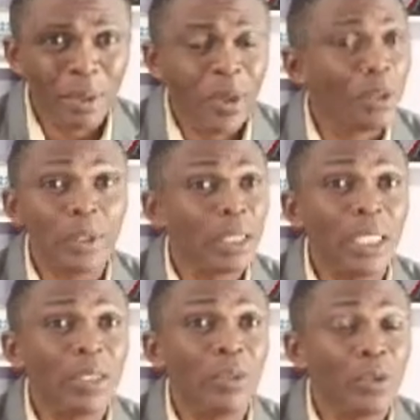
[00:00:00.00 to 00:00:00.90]
God
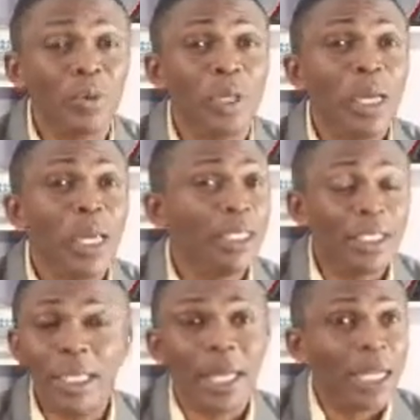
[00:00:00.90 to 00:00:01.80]
doesn't do a
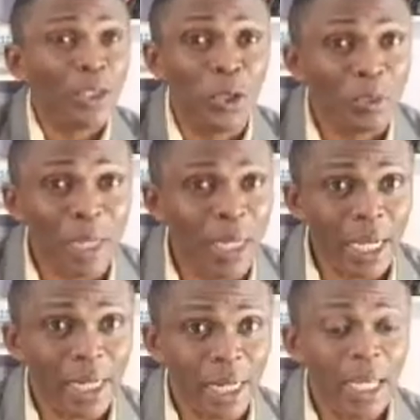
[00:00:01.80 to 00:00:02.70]
general judgment
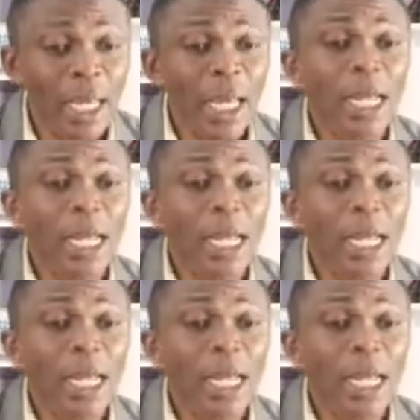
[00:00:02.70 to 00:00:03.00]
like that.